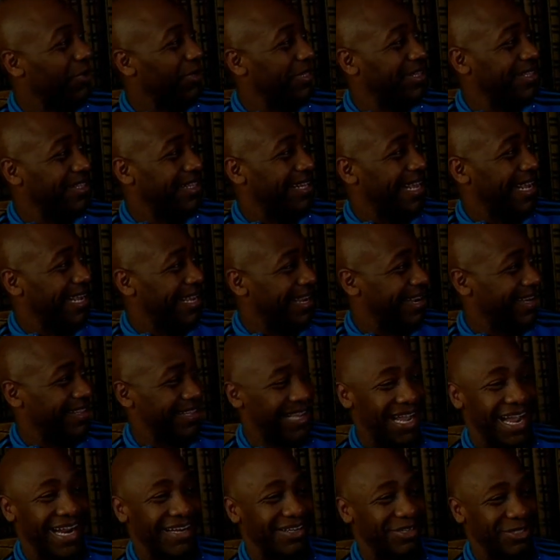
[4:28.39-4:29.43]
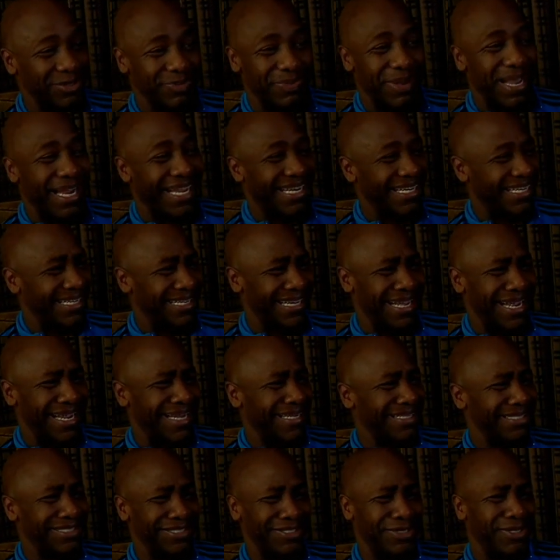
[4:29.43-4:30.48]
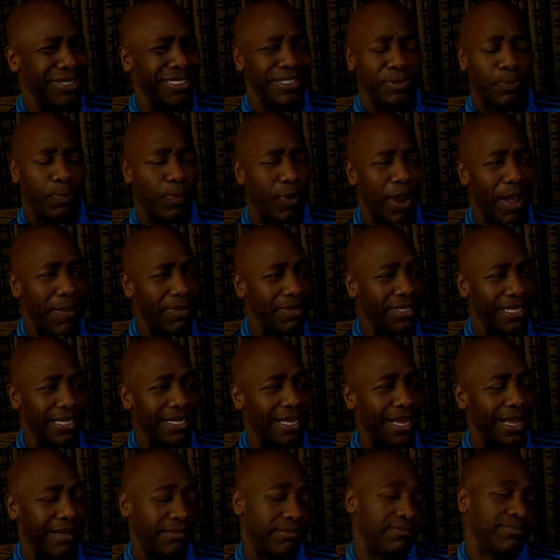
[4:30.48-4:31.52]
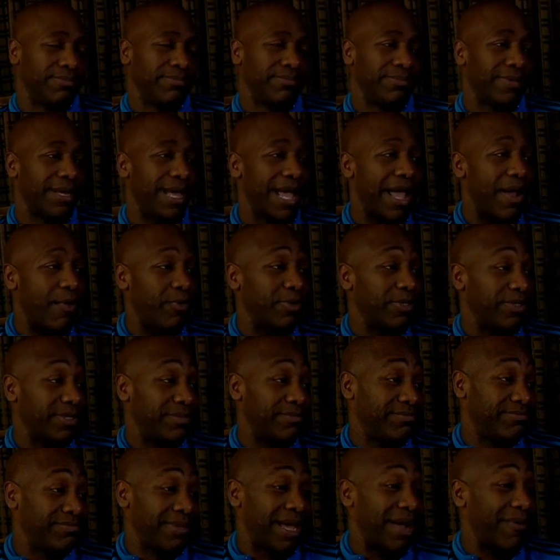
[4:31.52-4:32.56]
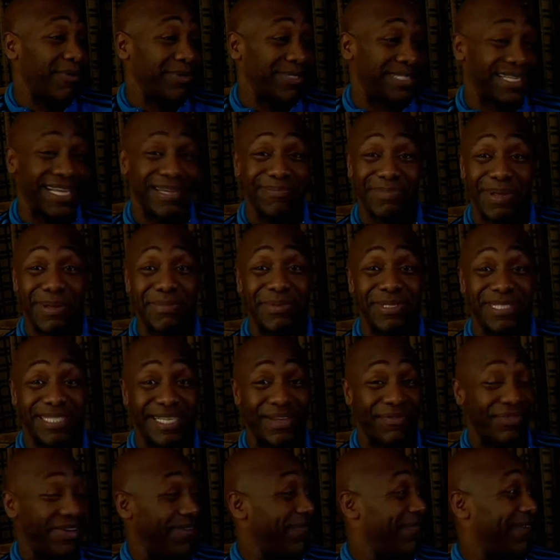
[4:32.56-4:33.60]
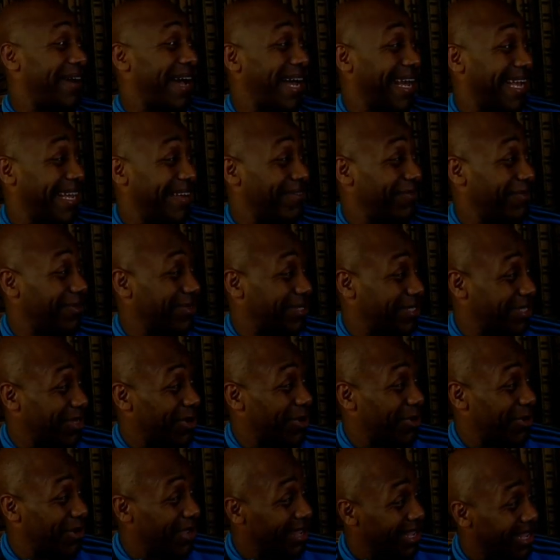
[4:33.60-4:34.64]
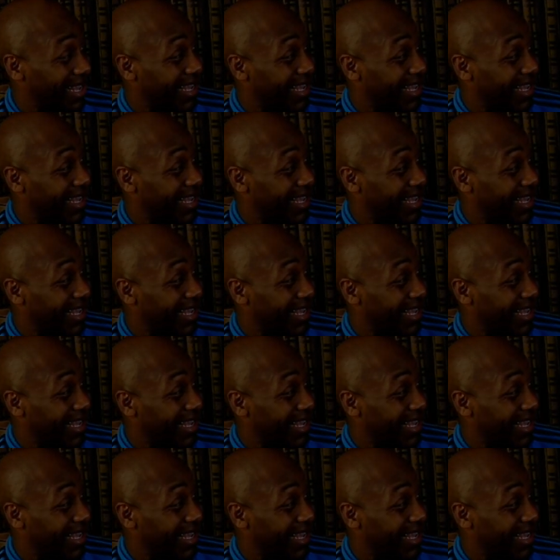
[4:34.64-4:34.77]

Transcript: with like other actors back in the day. So he's probably, I would, I would say maybe 75 or so,